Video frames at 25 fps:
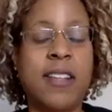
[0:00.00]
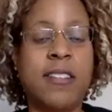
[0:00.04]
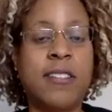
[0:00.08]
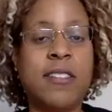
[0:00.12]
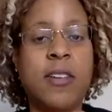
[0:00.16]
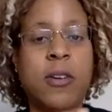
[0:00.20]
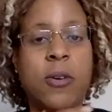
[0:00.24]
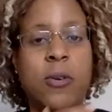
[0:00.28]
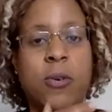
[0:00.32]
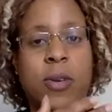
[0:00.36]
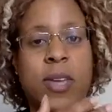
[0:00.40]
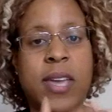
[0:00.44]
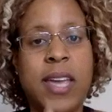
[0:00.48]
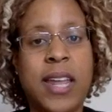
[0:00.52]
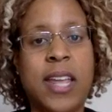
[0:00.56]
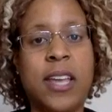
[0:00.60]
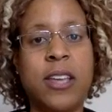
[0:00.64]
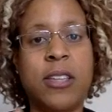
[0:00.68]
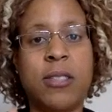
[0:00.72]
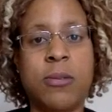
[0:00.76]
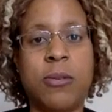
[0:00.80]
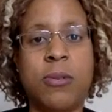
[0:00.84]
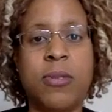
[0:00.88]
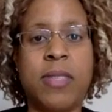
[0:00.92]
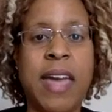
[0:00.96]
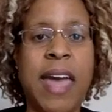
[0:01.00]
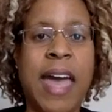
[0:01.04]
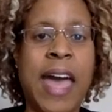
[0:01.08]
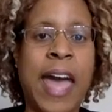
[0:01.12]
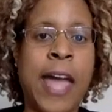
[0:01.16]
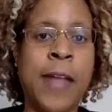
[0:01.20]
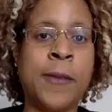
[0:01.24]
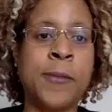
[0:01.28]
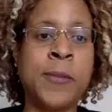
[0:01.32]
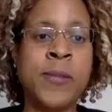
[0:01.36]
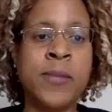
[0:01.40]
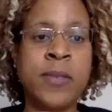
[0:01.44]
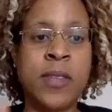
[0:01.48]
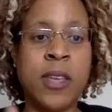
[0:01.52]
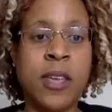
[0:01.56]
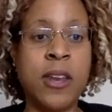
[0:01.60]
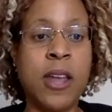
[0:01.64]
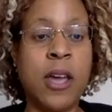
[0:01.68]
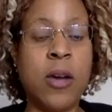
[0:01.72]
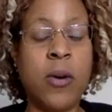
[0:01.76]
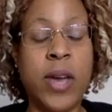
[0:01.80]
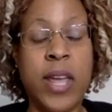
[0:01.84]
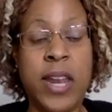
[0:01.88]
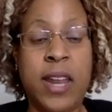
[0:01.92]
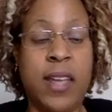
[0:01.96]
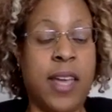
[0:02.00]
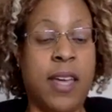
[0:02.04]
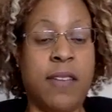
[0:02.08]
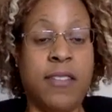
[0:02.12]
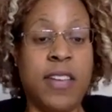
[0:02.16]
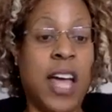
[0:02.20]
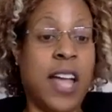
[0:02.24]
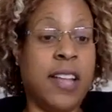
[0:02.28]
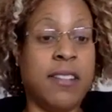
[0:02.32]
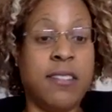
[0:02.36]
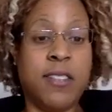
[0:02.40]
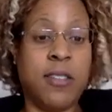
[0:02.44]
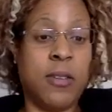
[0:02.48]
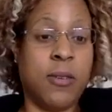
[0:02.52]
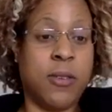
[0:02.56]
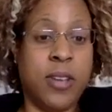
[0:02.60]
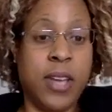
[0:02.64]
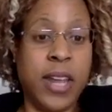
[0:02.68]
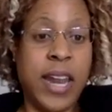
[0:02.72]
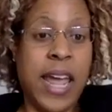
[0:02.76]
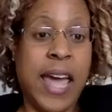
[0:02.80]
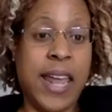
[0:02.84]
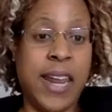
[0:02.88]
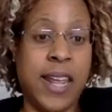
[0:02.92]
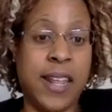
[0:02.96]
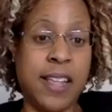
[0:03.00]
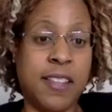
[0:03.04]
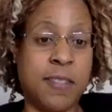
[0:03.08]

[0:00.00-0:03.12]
And so getting through that, and I've gotten so good at it.